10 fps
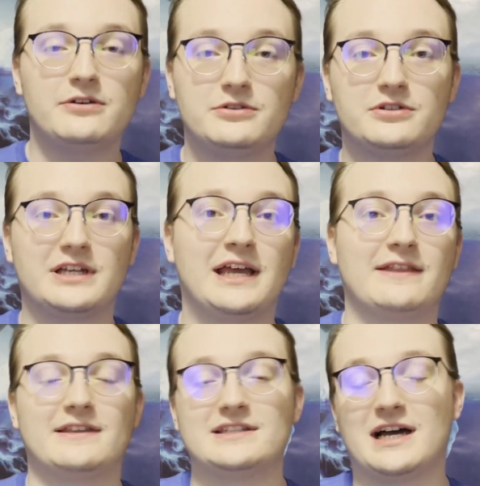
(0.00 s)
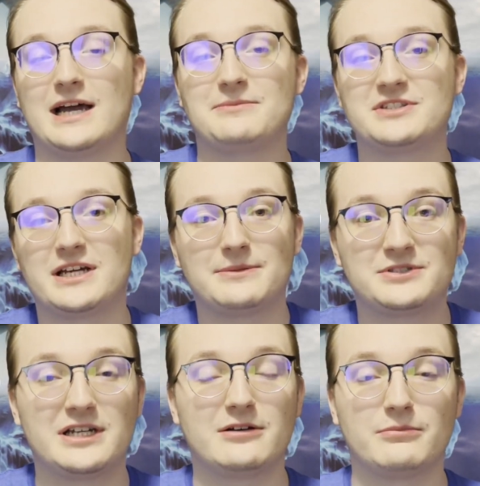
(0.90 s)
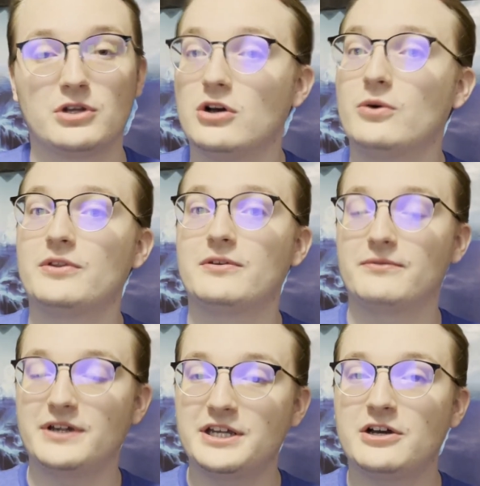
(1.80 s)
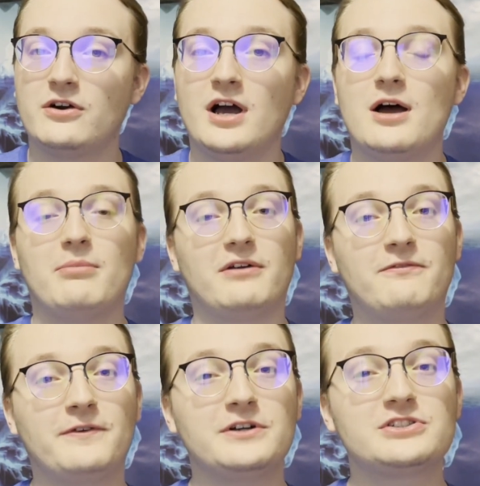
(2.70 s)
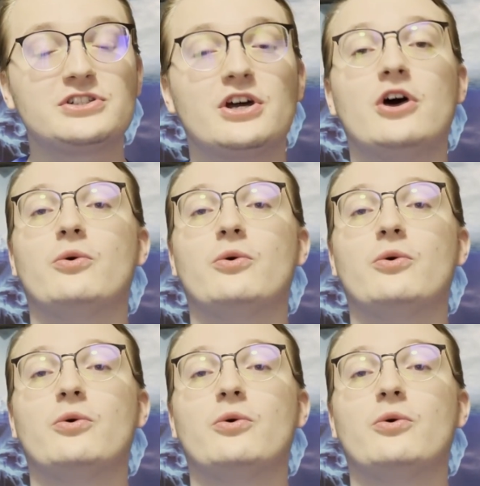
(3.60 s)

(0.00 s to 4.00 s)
you can hit the timestamps down below in the video, but first,